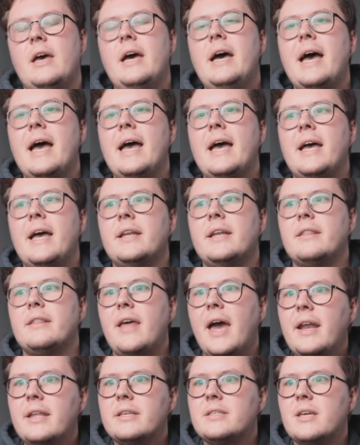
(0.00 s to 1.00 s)
And
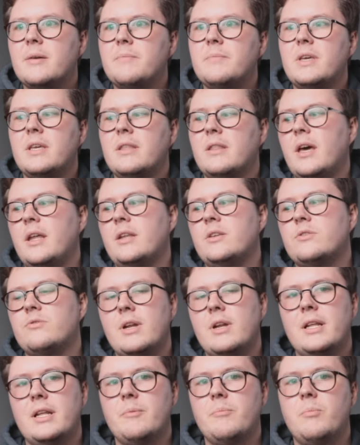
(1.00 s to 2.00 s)
that is something that is
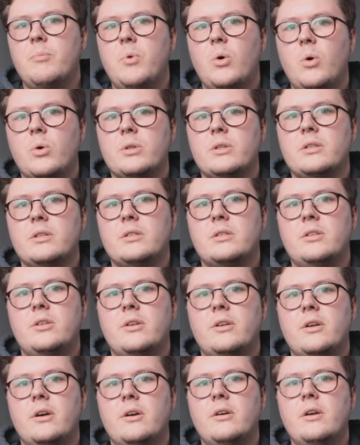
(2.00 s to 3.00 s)
really important,
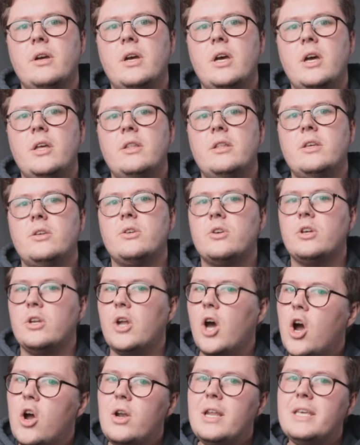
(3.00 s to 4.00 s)
you know. You
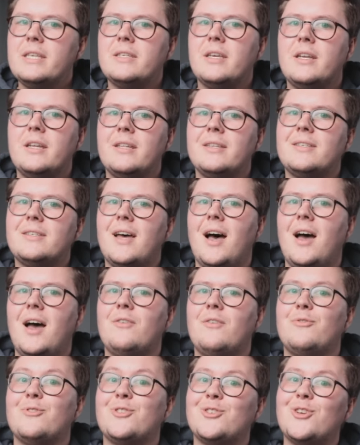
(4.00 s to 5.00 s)
can only sit
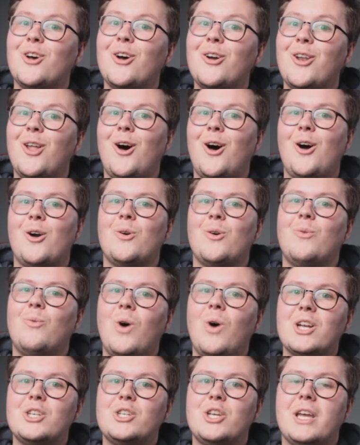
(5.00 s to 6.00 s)
inside for so long
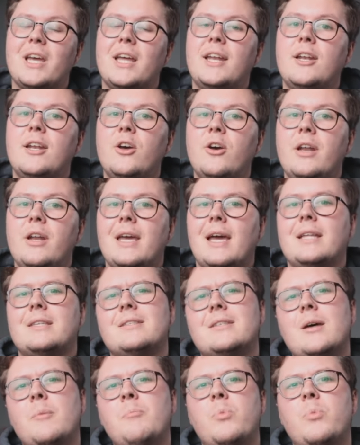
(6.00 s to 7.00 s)
watching and learning. At
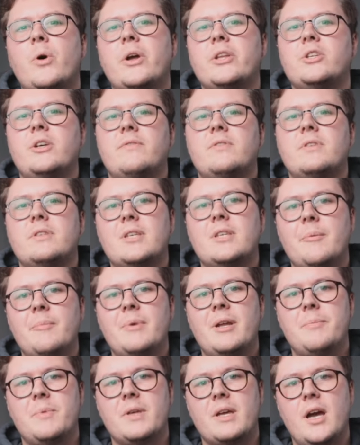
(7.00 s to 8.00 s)
some point, you have to
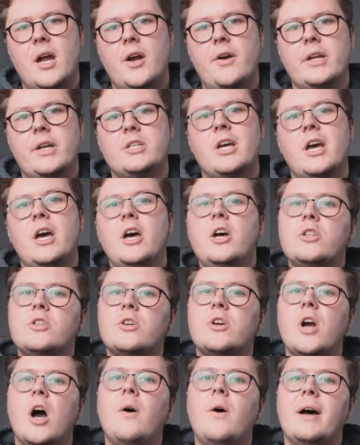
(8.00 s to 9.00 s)
summon up the courage
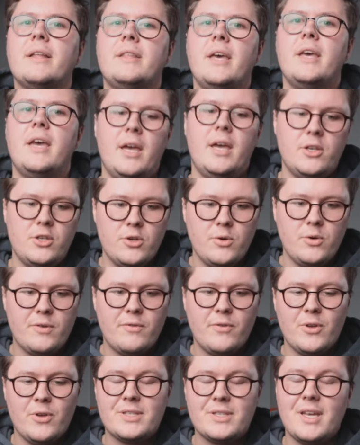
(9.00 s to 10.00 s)
to go out there and do it
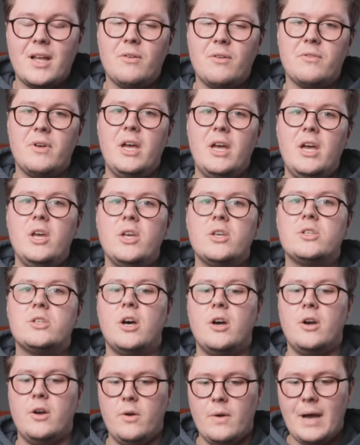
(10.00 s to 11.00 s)
for yourself.
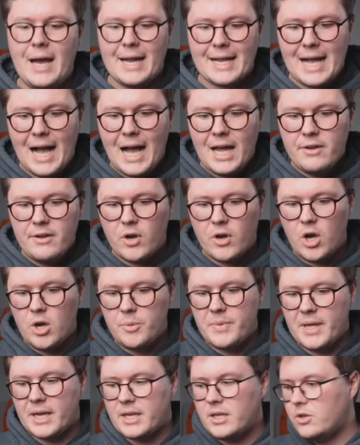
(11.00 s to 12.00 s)
So I kind of
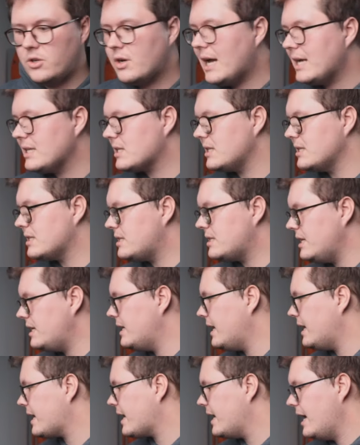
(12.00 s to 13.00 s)
hope that you guys can
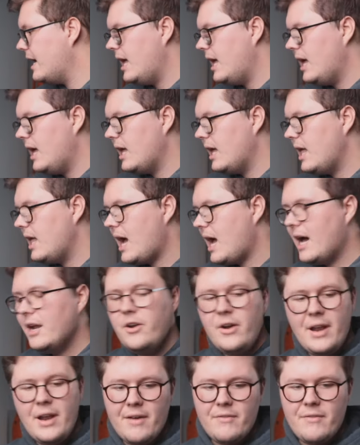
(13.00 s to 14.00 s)
see, like, I
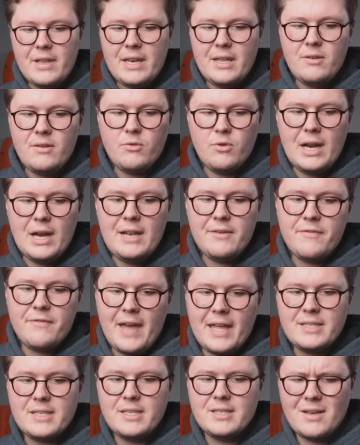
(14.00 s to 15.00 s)
don't have any really
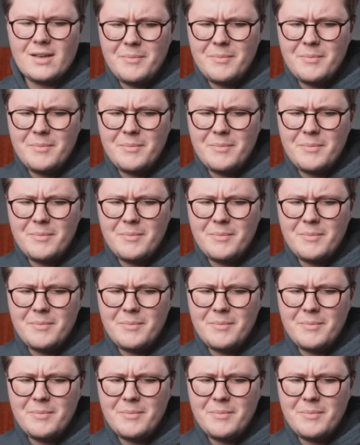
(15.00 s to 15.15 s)
fancy stuff.